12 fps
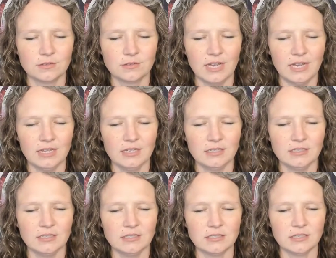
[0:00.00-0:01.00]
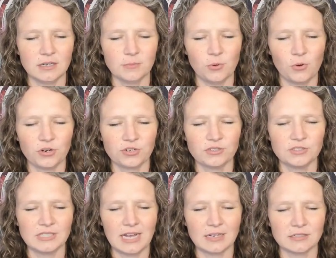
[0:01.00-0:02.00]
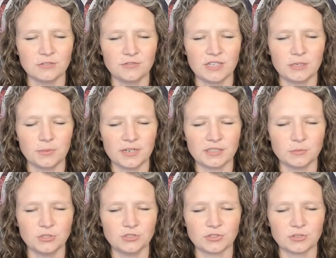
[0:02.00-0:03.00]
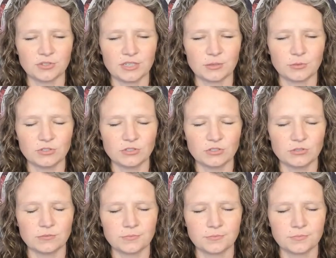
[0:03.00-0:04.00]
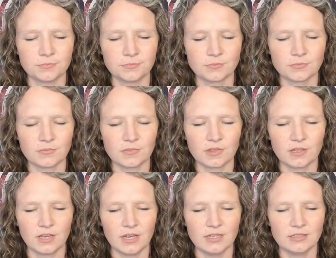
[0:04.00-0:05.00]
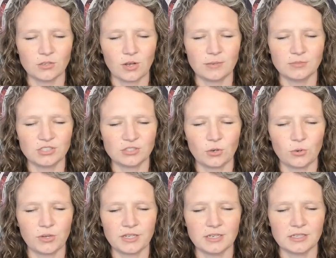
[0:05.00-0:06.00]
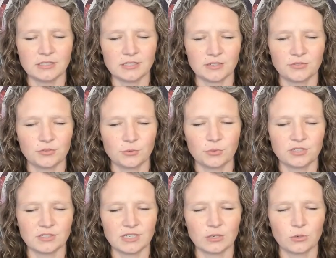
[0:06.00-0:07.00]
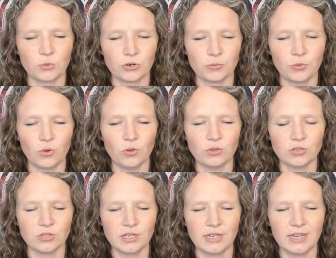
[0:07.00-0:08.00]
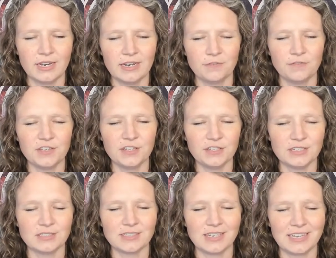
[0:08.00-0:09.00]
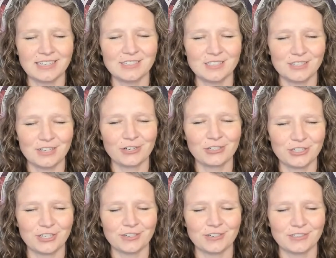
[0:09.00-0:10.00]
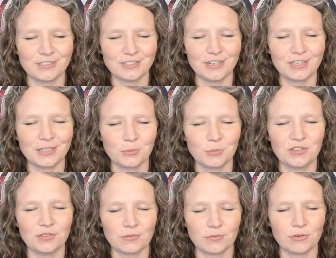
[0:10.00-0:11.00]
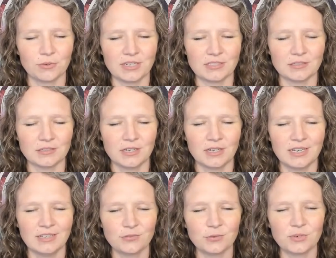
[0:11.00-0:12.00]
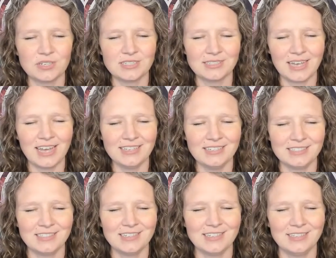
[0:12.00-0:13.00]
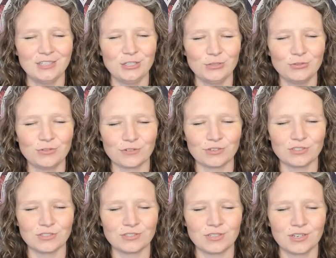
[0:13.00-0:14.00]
And this uh, portal is activated by the musical language. And so I'm just going, getting sucked through what is like a wormhole. And I feel it is like a suction, sucking me through it, through an intestine in the universe.